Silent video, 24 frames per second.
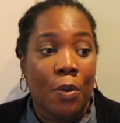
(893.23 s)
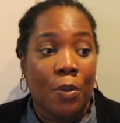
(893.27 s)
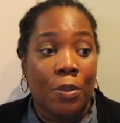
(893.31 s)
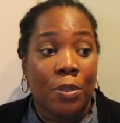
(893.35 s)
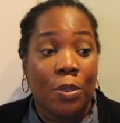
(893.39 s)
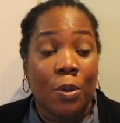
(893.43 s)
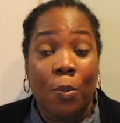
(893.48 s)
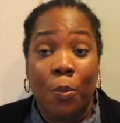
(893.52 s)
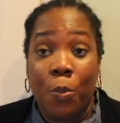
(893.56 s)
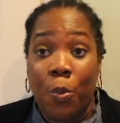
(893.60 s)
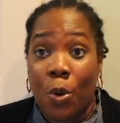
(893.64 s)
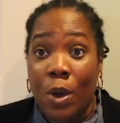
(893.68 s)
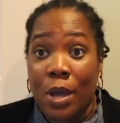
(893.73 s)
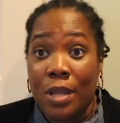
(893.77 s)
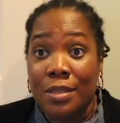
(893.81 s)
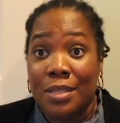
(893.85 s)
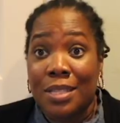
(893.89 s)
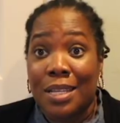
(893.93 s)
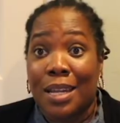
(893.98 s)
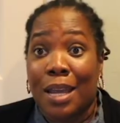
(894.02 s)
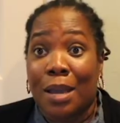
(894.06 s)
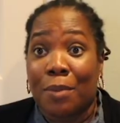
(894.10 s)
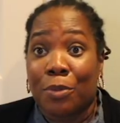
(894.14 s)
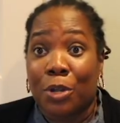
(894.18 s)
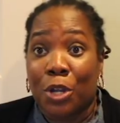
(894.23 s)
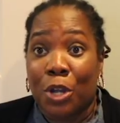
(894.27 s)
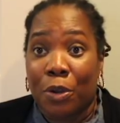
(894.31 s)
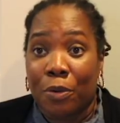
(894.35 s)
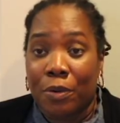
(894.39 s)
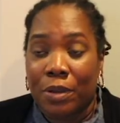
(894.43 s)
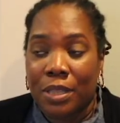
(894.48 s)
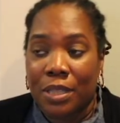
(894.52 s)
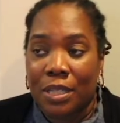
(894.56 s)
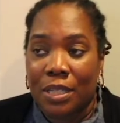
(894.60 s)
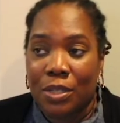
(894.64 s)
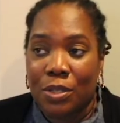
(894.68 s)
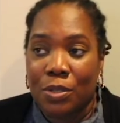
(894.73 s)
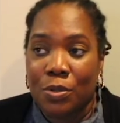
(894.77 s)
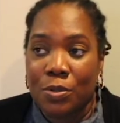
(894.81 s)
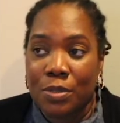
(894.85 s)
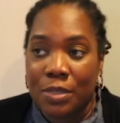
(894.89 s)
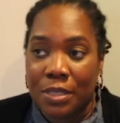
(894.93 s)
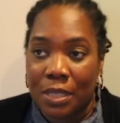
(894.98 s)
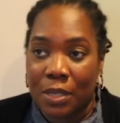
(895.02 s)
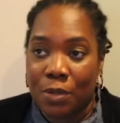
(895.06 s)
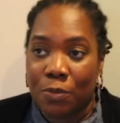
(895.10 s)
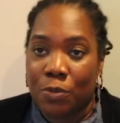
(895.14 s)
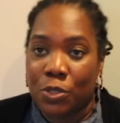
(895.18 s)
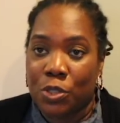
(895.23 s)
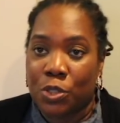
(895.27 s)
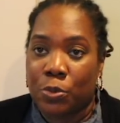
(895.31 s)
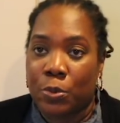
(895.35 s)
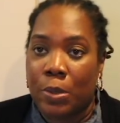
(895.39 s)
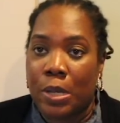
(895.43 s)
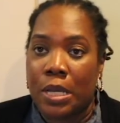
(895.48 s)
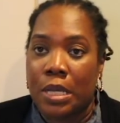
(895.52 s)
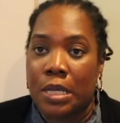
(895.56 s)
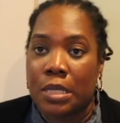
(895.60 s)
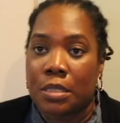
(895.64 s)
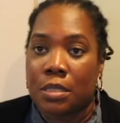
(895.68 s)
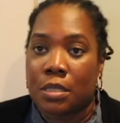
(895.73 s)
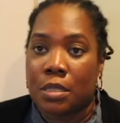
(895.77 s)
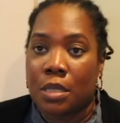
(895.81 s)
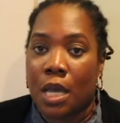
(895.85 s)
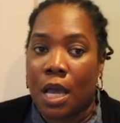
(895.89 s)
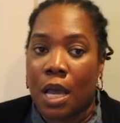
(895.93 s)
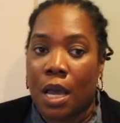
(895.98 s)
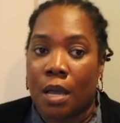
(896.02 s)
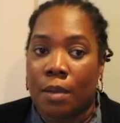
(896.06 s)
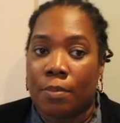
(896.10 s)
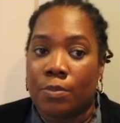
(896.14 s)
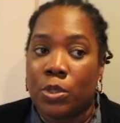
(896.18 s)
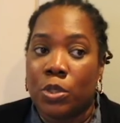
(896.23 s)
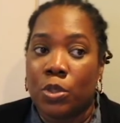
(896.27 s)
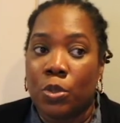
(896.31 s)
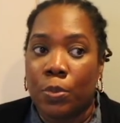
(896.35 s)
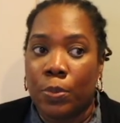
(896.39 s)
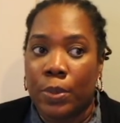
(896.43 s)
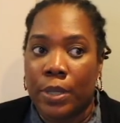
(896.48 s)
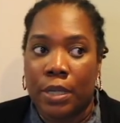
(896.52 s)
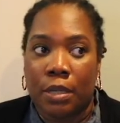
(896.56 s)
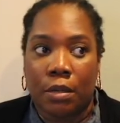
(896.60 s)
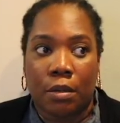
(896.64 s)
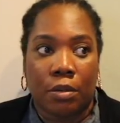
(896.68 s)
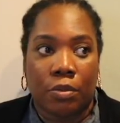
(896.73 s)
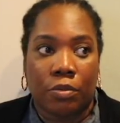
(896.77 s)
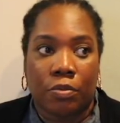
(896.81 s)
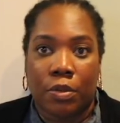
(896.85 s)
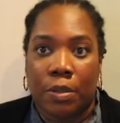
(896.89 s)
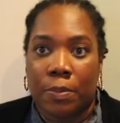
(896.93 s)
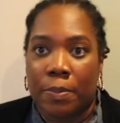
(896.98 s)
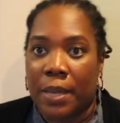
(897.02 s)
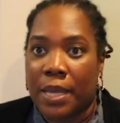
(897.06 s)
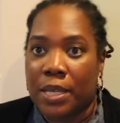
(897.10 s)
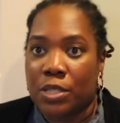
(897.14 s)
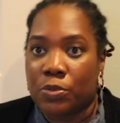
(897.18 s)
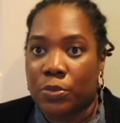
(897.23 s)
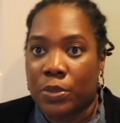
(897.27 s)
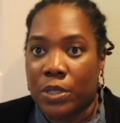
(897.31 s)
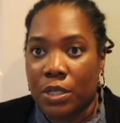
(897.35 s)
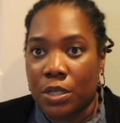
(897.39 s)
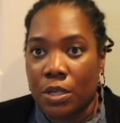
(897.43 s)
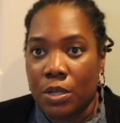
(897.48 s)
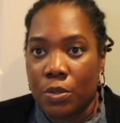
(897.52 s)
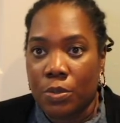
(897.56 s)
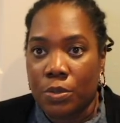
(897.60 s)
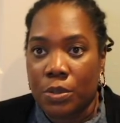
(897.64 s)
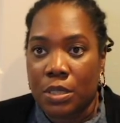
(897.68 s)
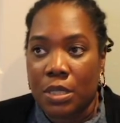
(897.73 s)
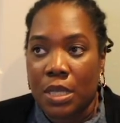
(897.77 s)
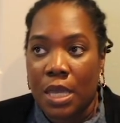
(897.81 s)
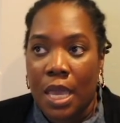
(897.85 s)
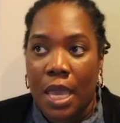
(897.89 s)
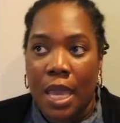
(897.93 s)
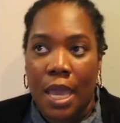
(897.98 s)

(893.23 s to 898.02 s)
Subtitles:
the one that I'm currently using, which was 2-week on 3-page with notes.